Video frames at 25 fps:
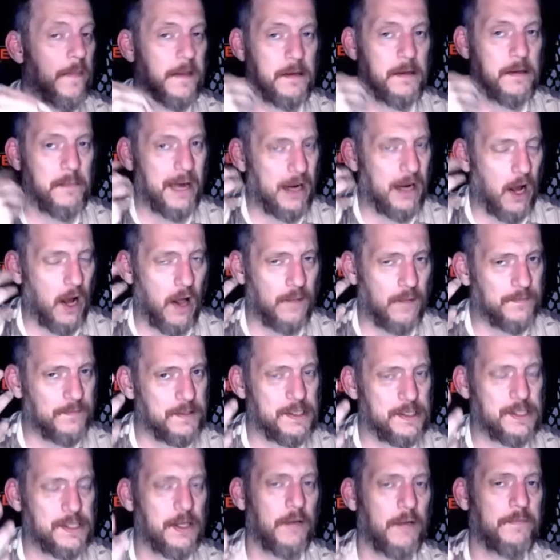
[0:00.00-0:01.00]
Think about all of
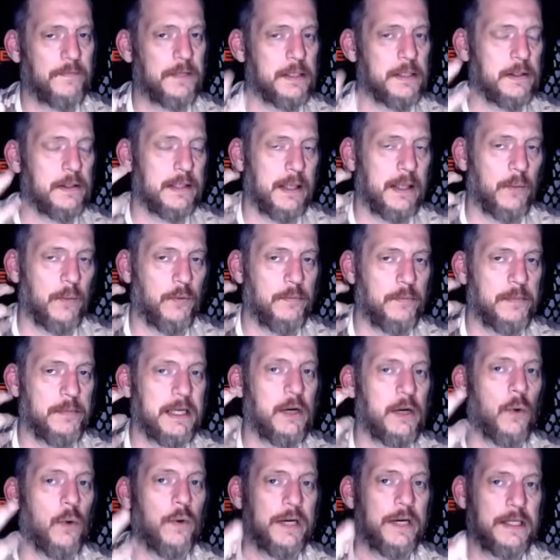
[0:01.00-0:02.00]
the stuff that would
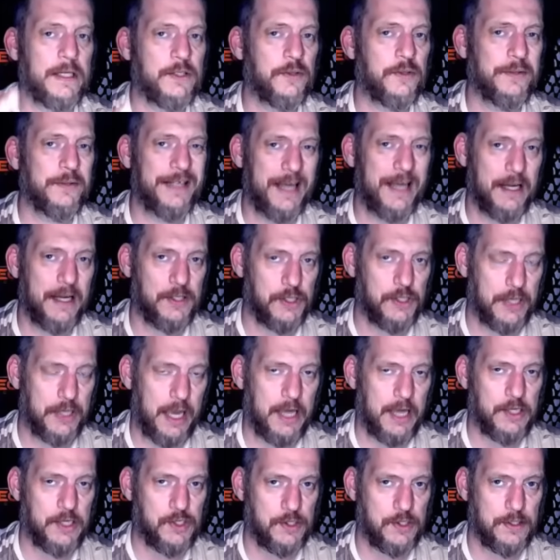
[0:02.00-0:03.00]
be going into the
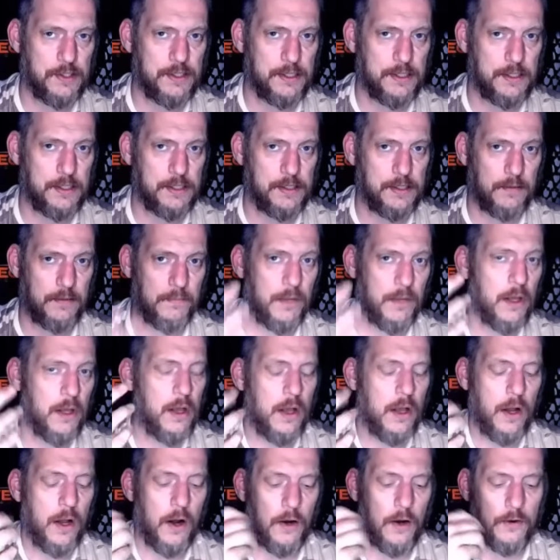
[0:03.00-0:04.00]
education system
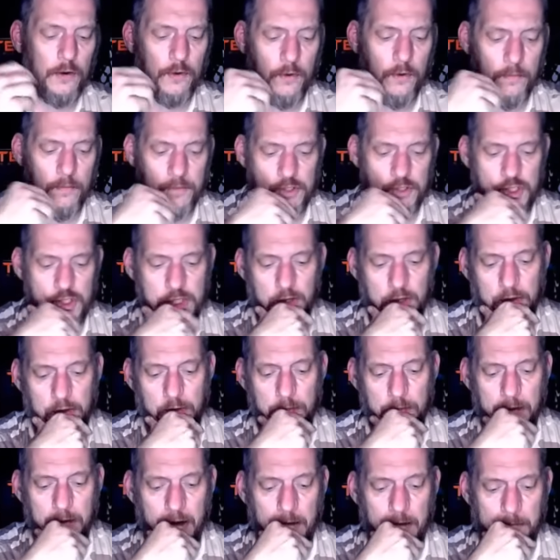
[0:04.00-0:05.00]
under a Michelle
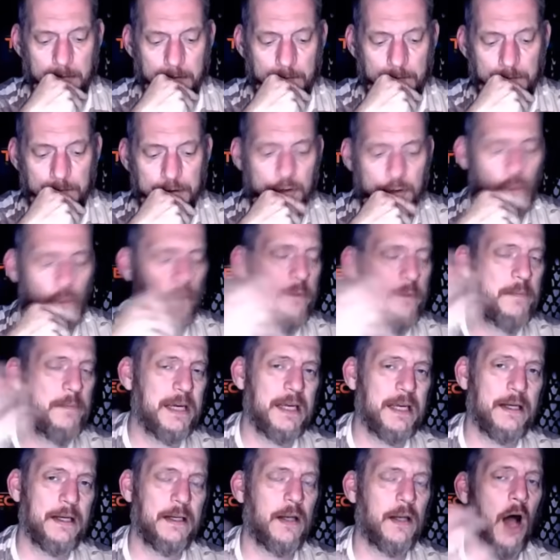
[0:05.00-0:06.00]
Obama. We'd
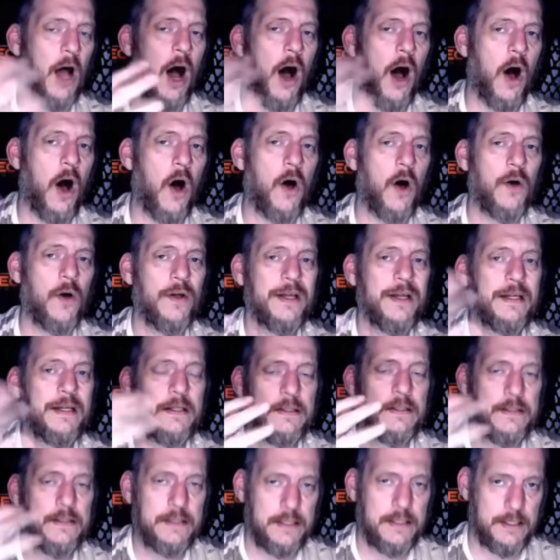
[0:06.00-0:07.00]
be in an all
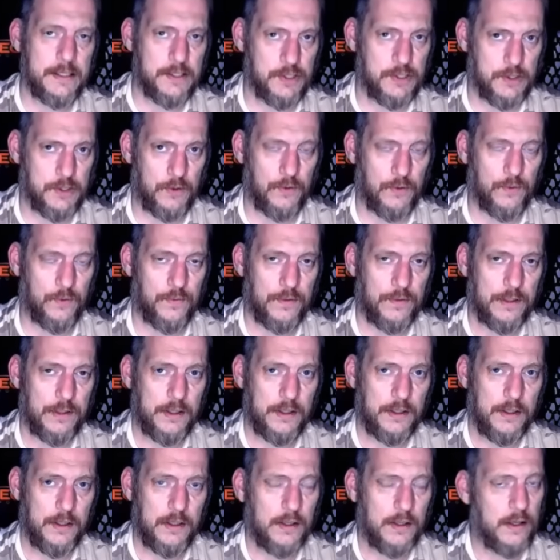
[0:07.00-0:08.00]
digital,
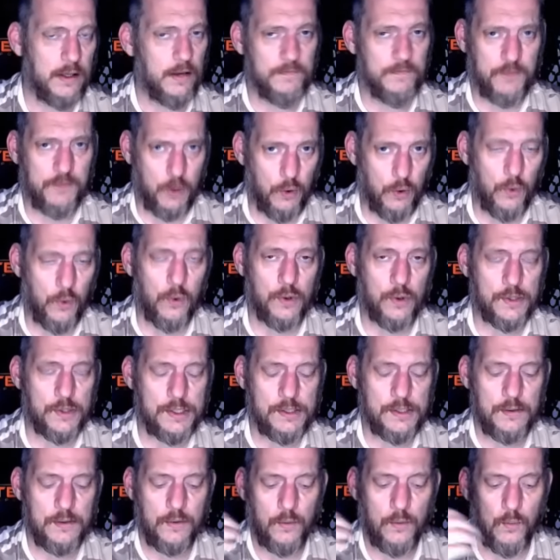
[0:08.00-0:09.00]
of
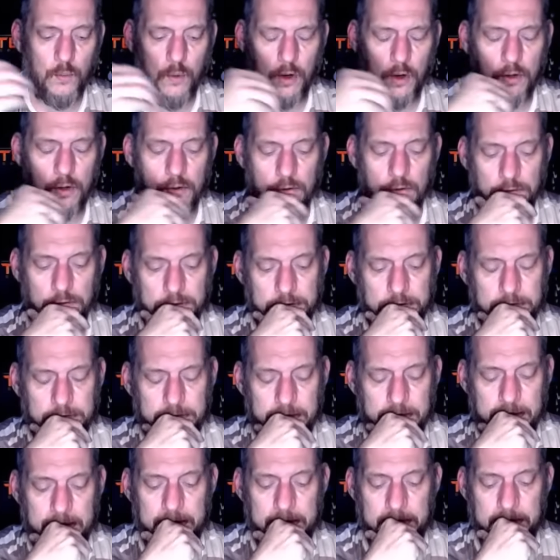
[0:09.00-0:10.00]
course, world.
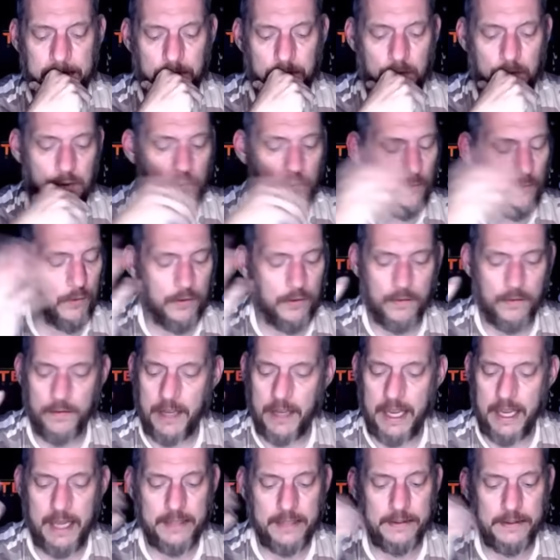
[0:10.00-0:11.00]
We're
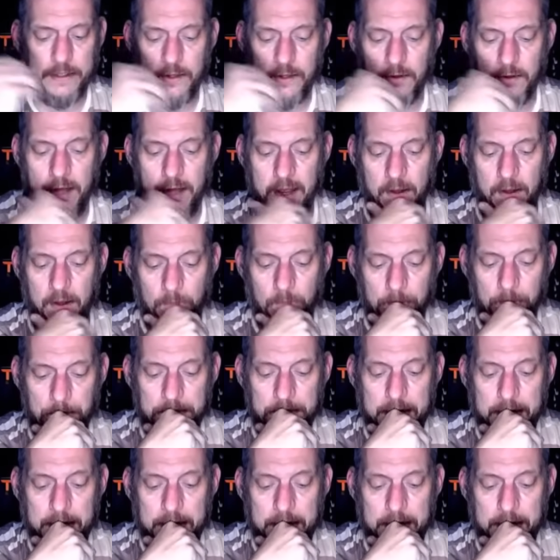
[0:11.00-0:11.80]
heading there now.